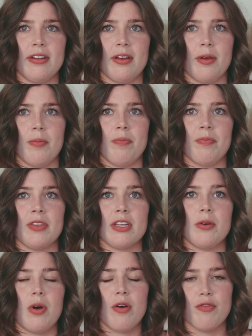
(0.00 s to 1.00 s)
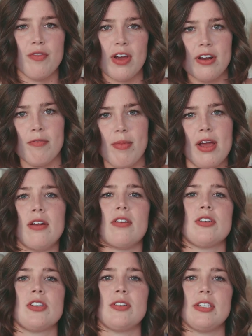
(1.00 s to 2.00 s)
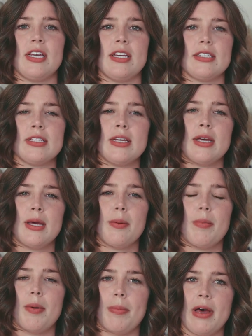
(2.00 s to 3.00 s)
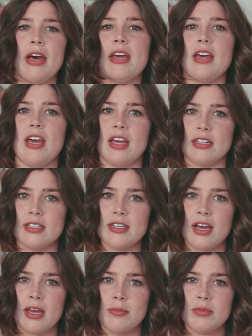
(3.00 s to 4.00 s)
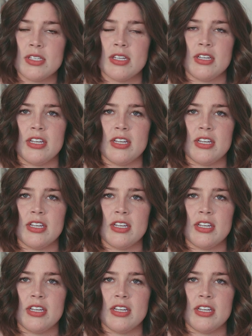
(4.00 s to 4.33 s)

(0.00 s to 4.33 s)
A friend of mine also takes papaya enzymes.